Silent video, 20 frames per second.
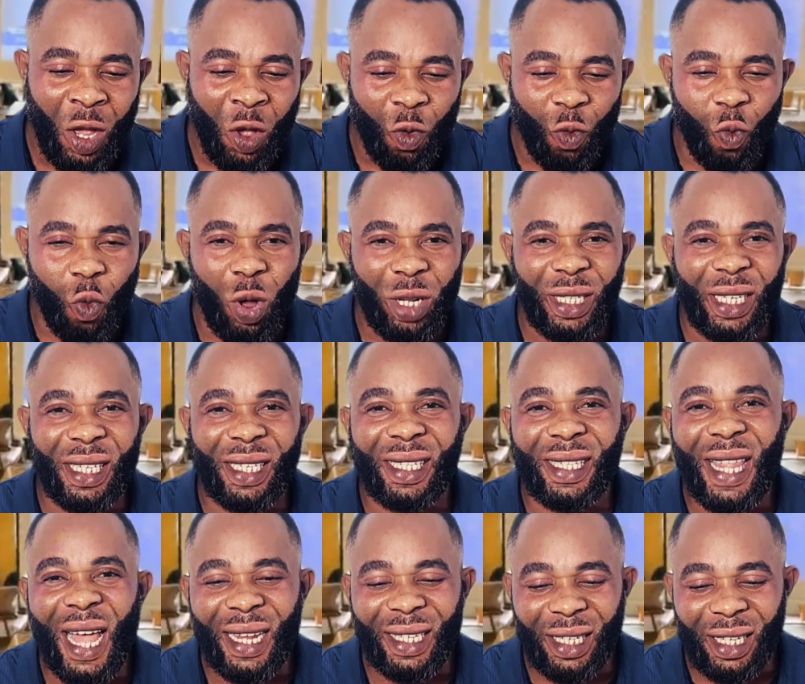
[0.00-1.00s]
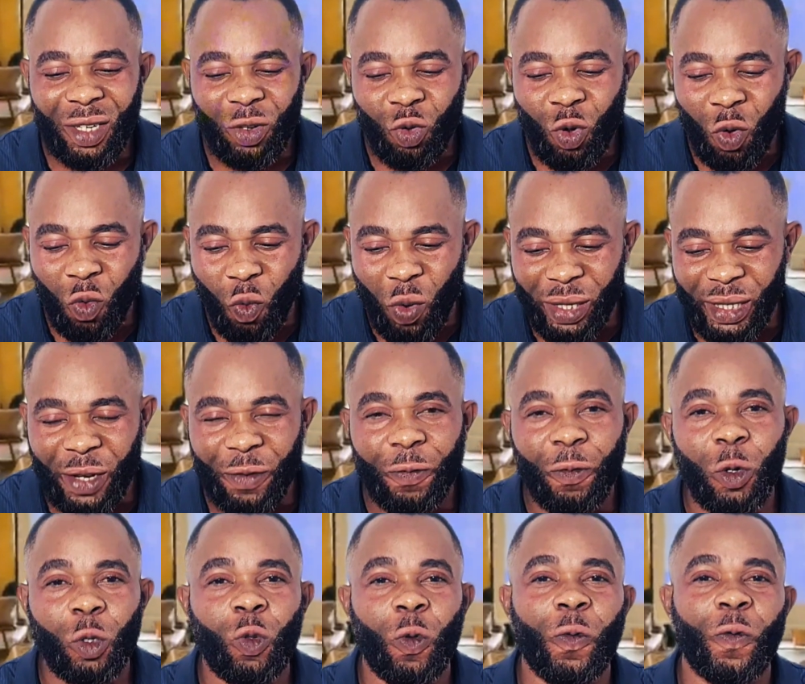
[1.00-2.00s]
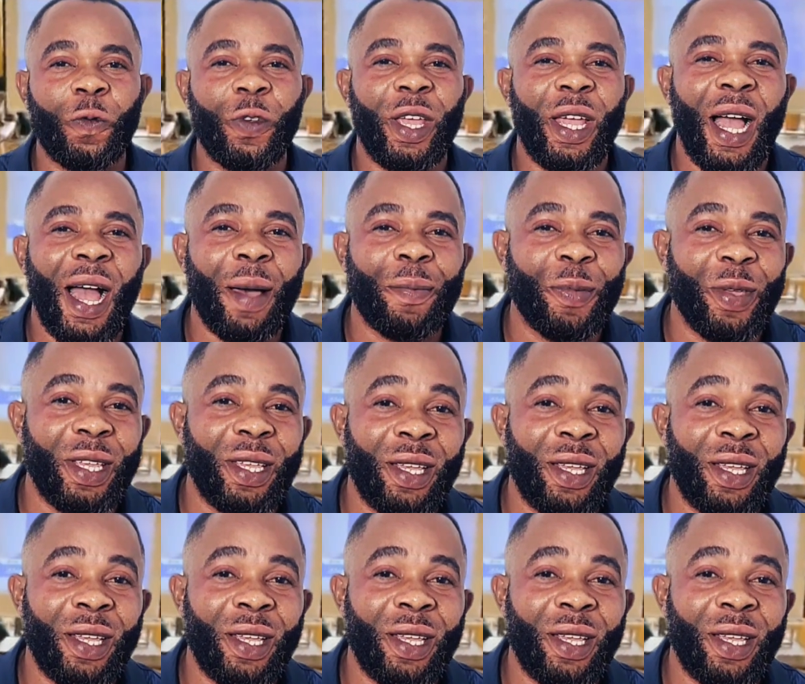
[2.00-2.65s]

What is that thing you're waiting for to feel happy?